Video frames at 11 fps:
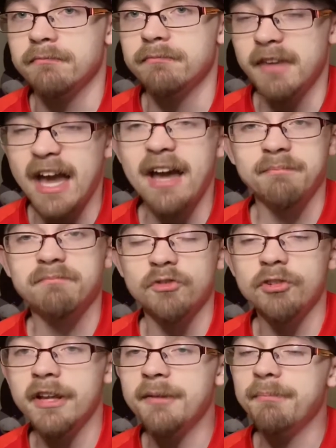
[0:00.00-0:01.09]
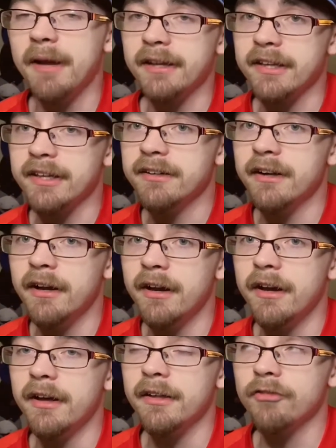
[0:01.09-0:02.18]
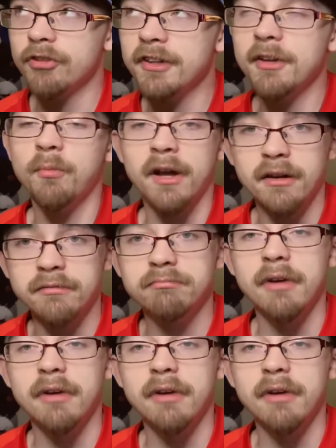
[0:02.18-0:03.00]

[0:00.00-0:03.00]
Yeah, Janine Beckie, she did well,